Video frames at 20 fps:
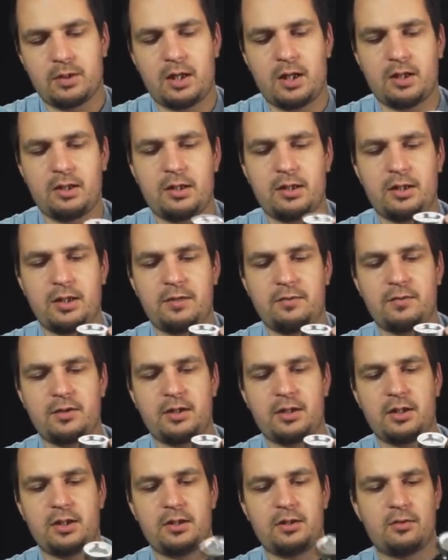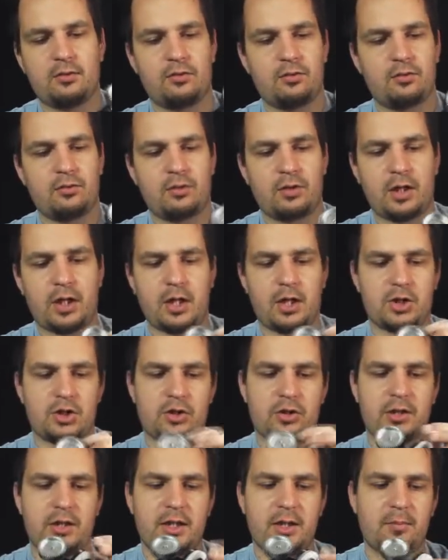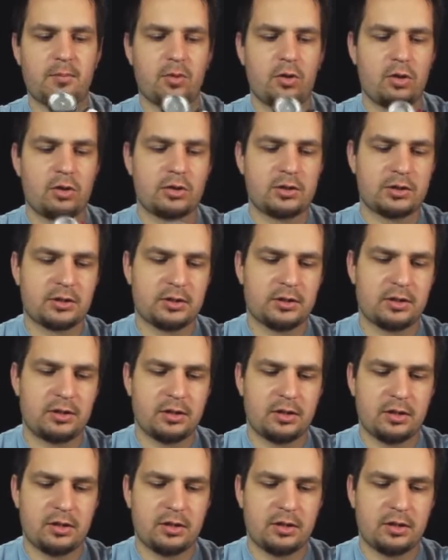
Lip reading: underneath the actual gearbox,